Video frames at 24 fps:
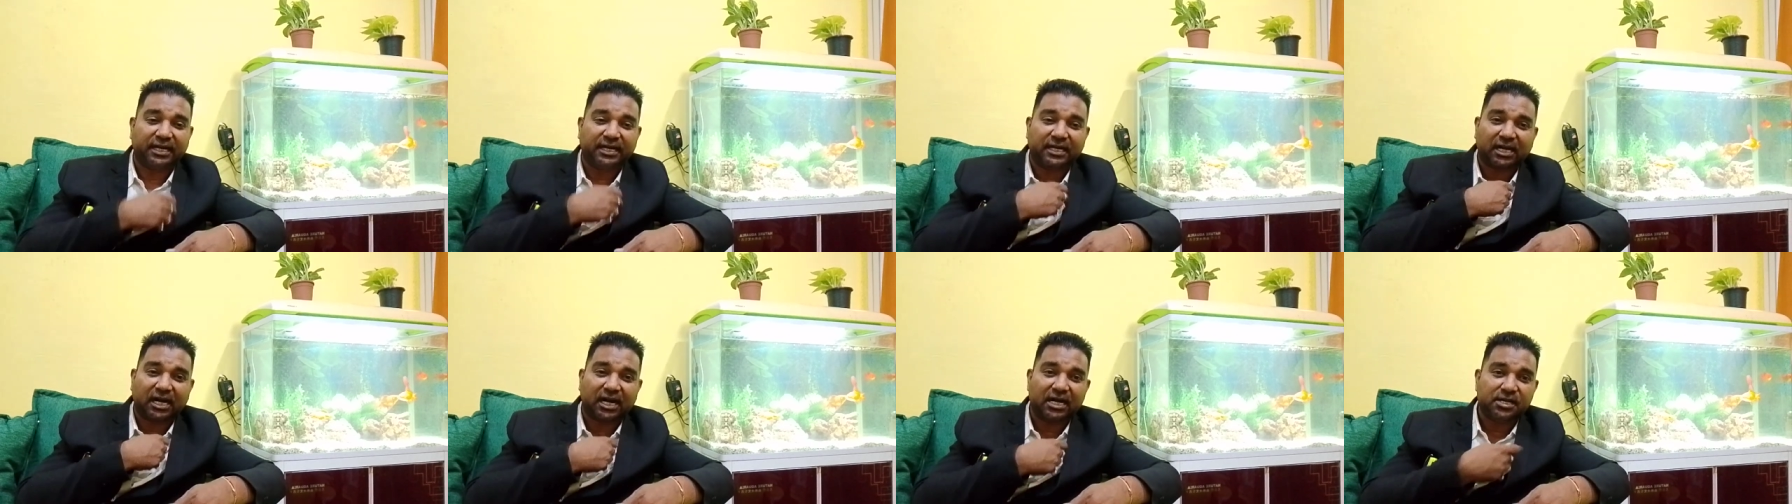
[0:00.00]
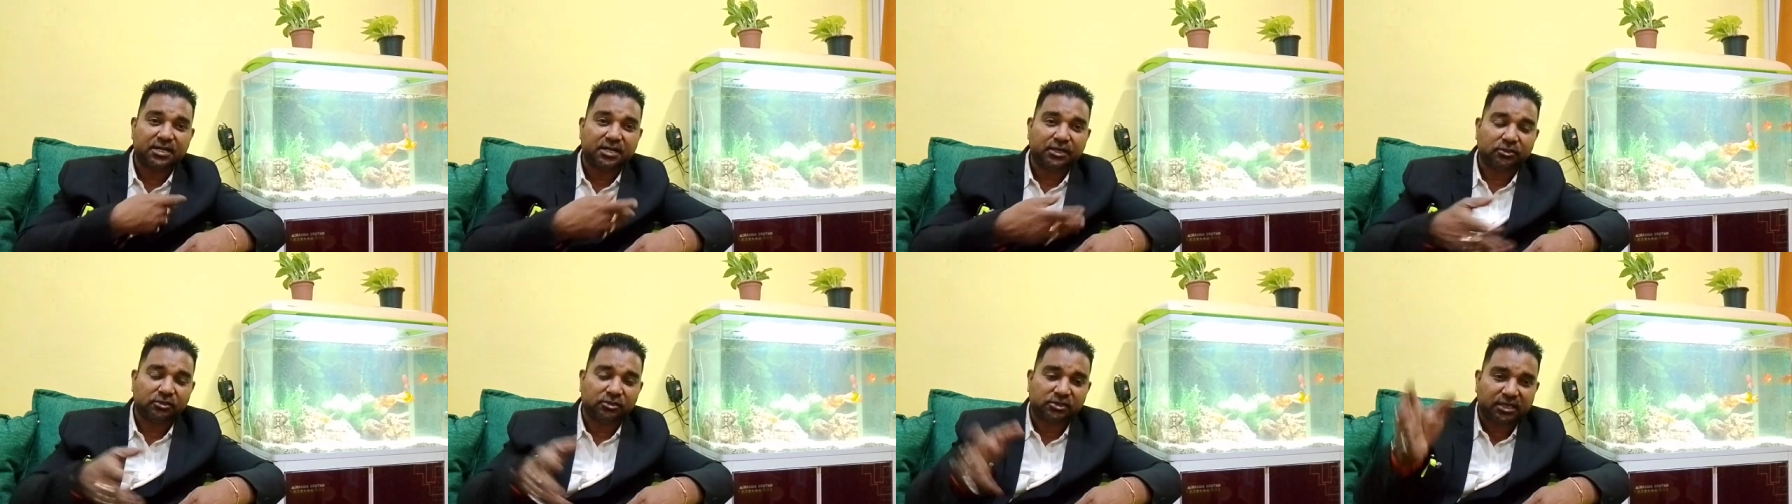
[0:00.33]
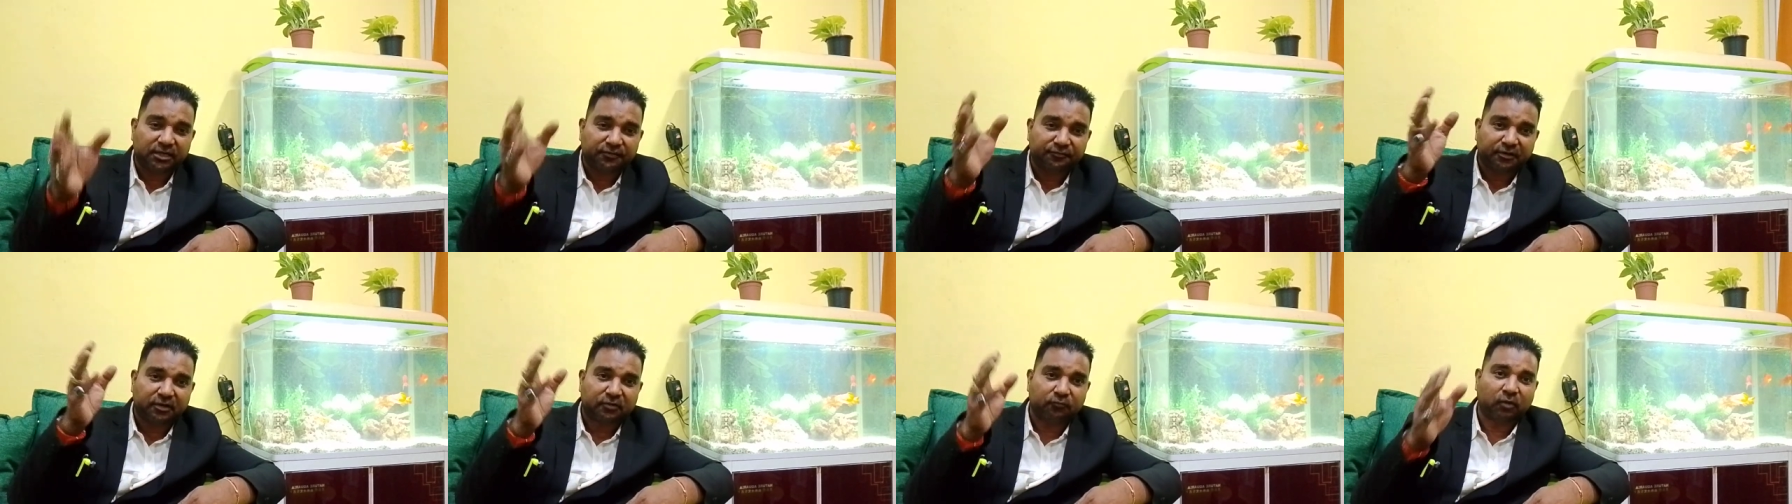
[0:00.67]
and
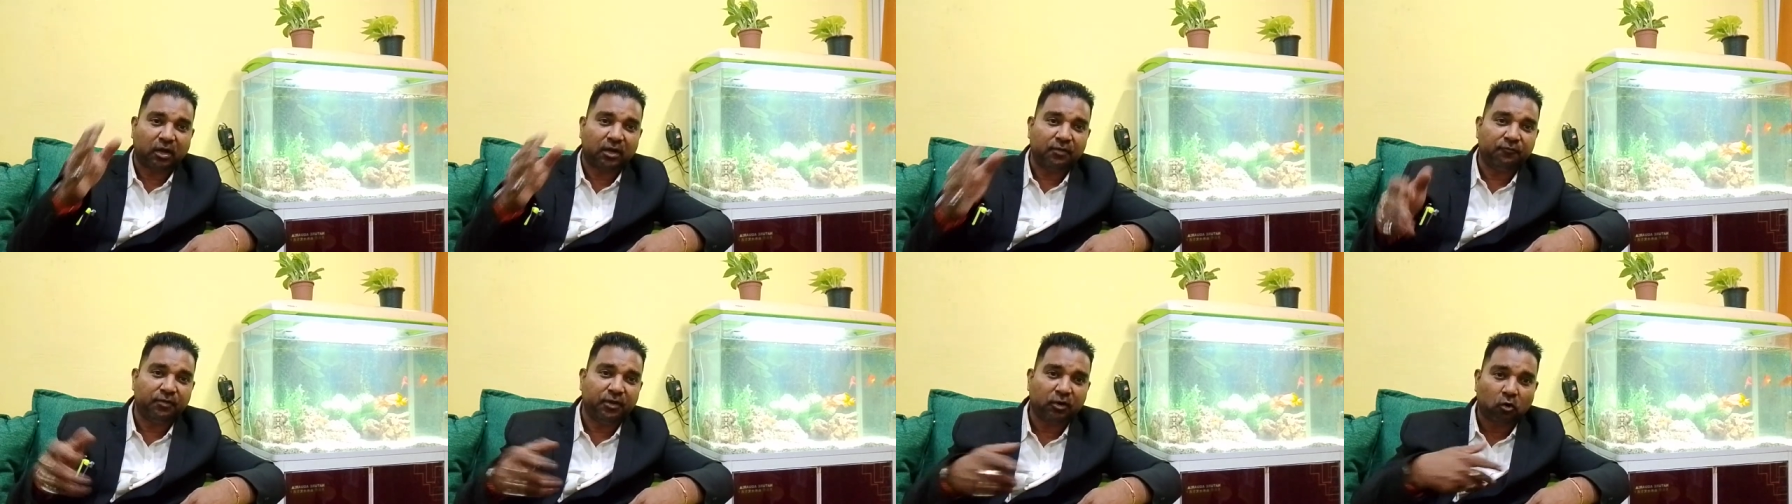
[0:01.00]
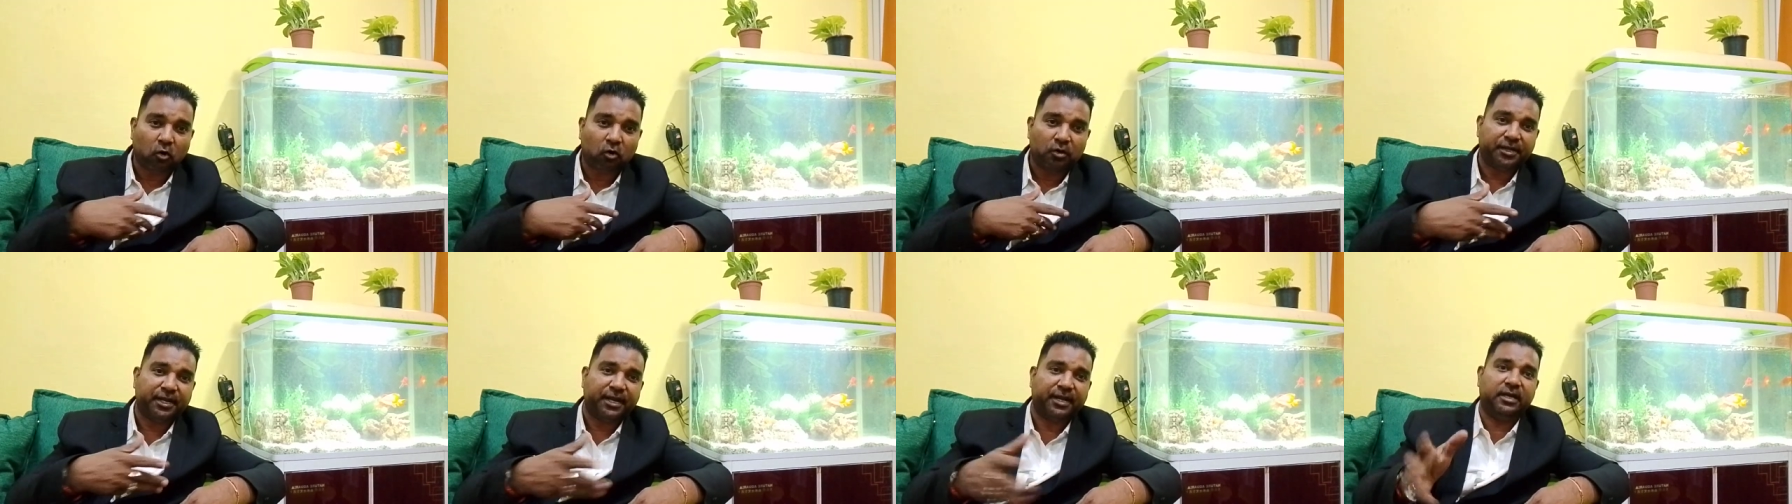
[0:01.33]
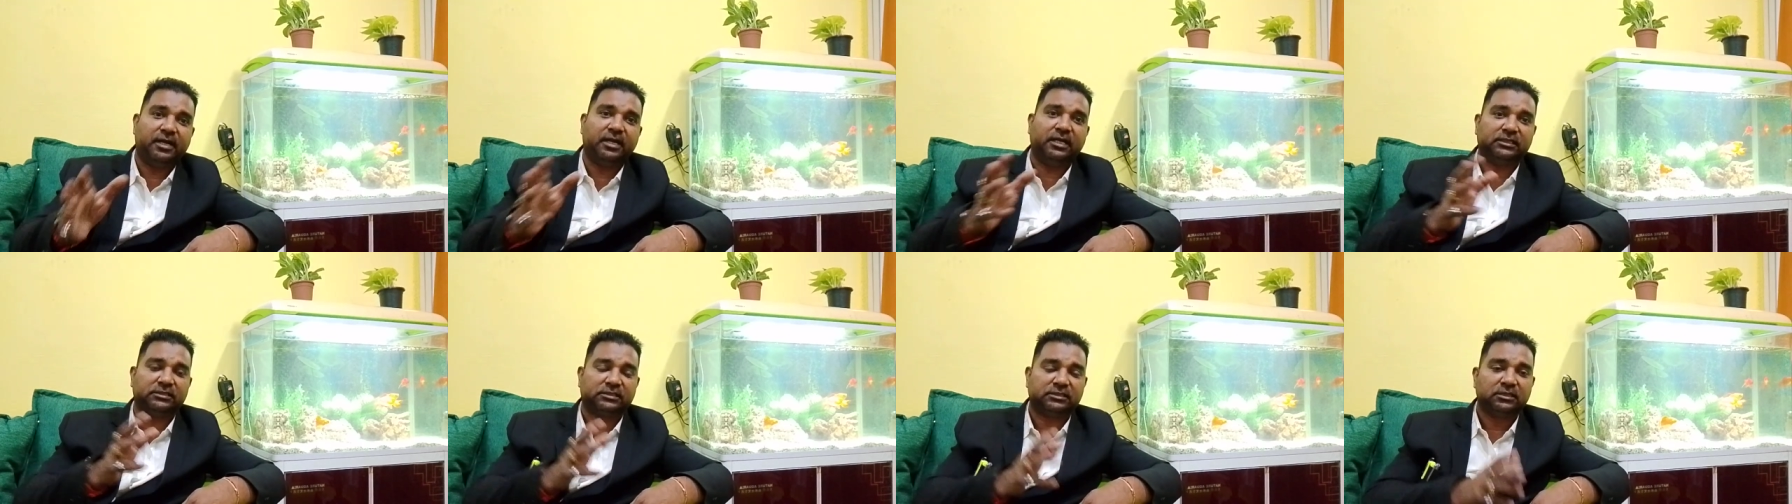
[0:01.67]
continuously for 1 week or
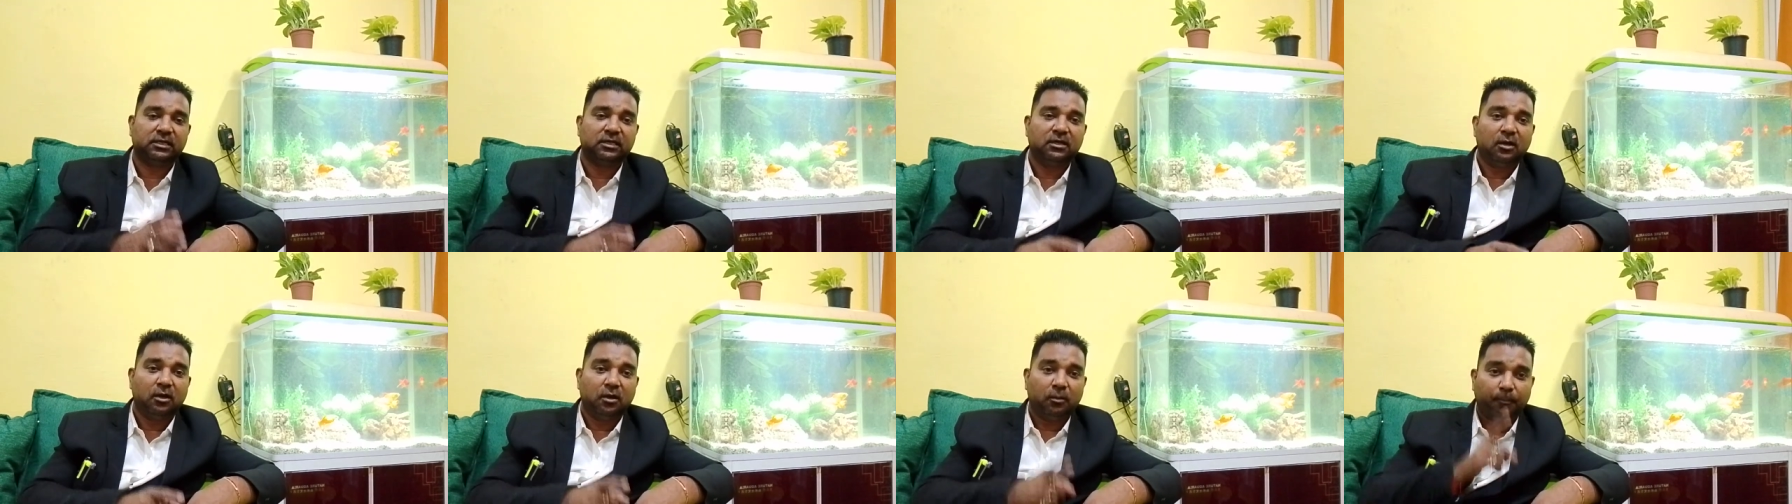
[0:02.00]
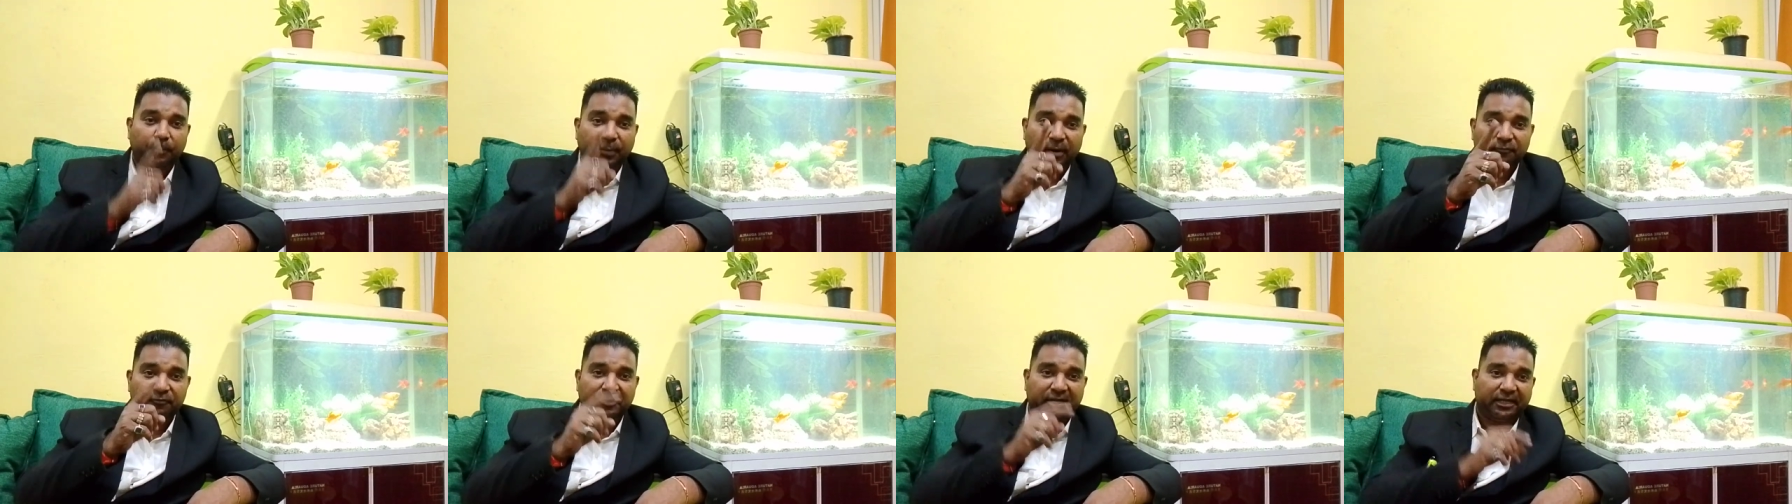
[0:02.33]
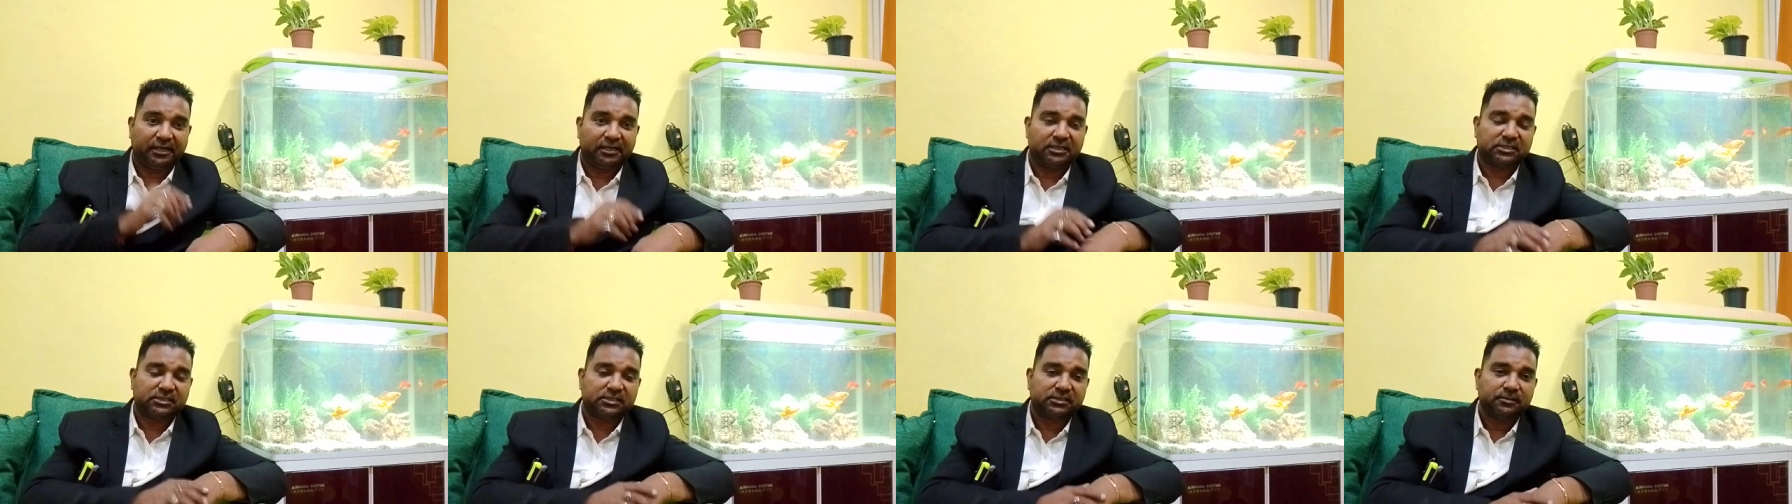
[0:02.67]
10 days per
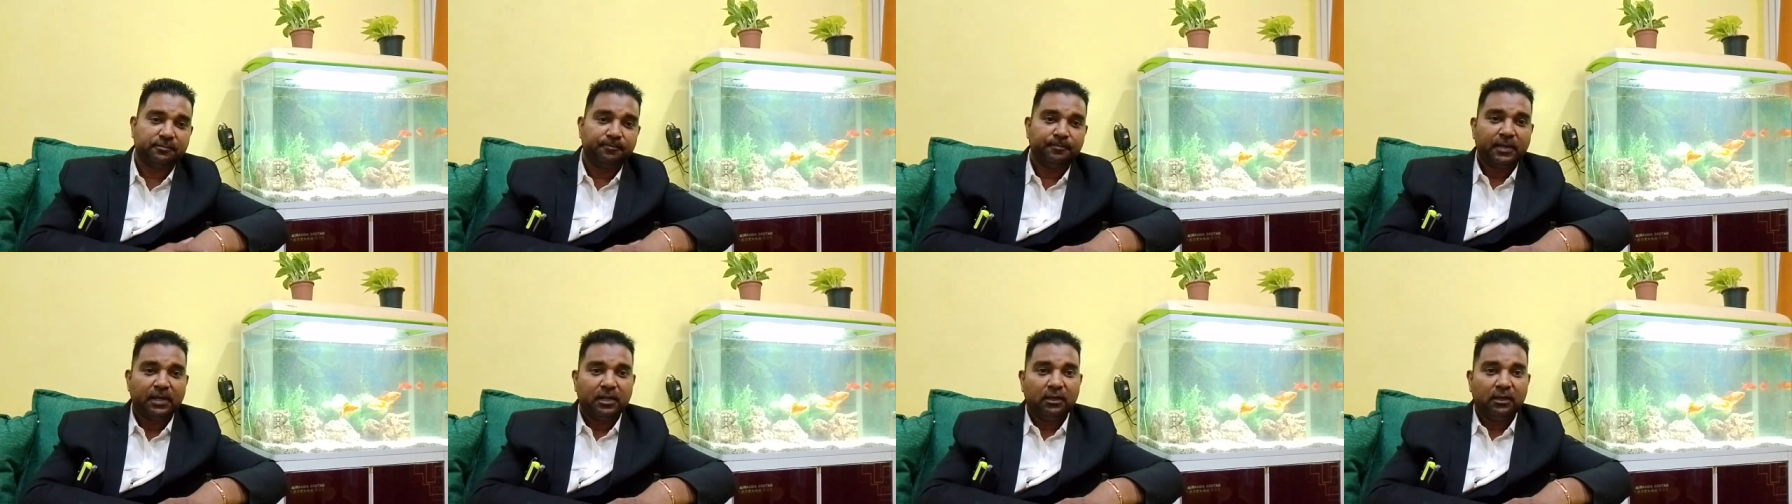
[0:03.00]
witness.